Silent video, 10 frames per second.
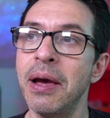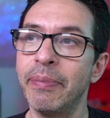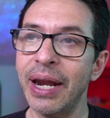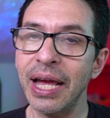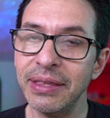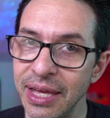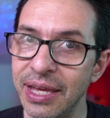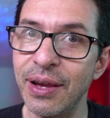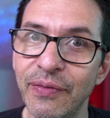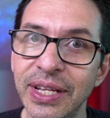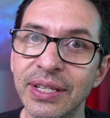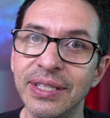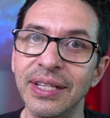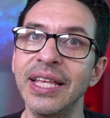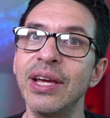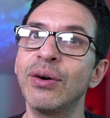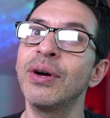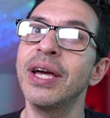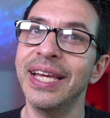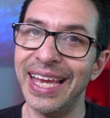But I think here Venus in Leo
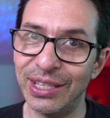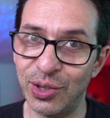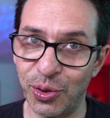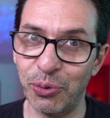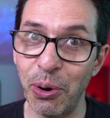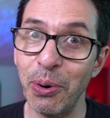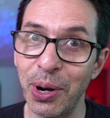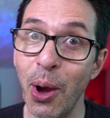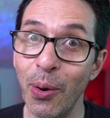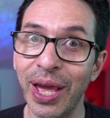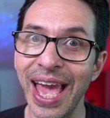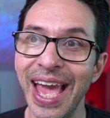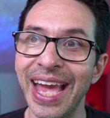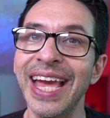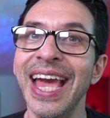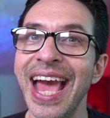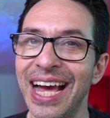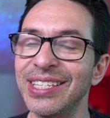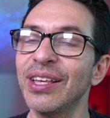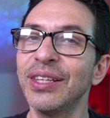gets through it okay,
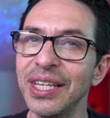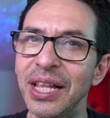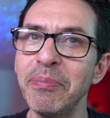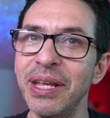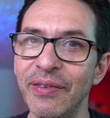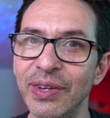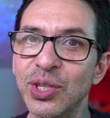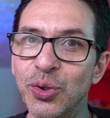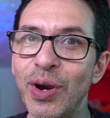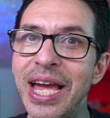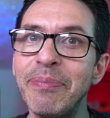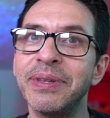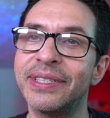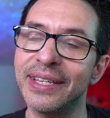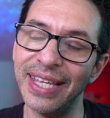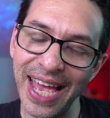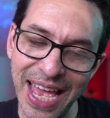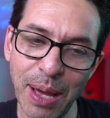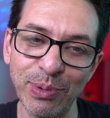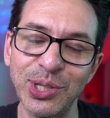has a little bit of a scrape, and says, Hey,
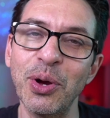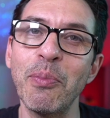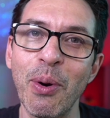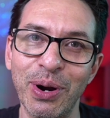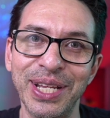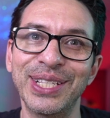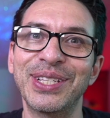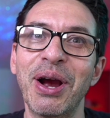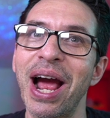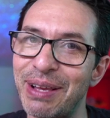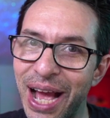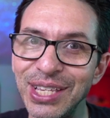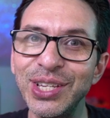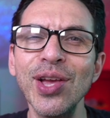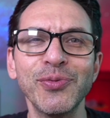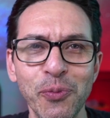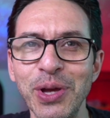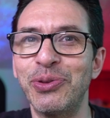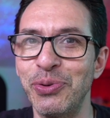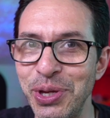I'm still Morning Star. I, I just
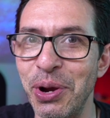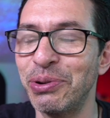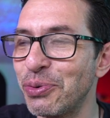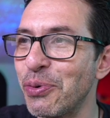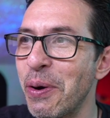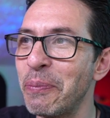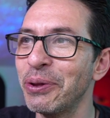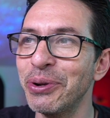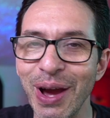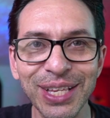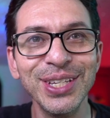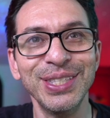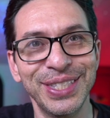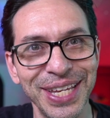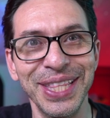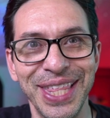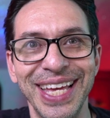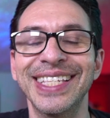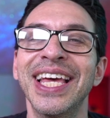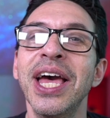went through the underworld, Pluto. I just did
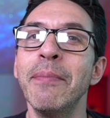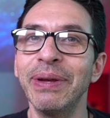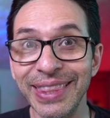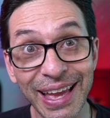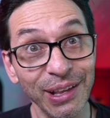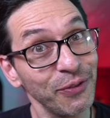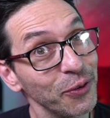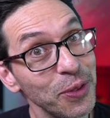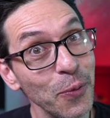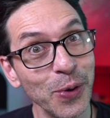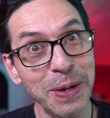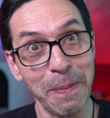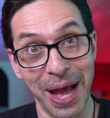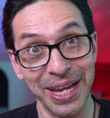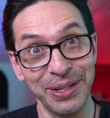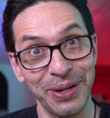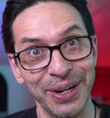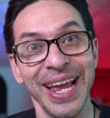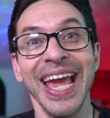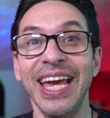this. But thanks for the
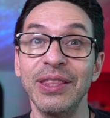reminder and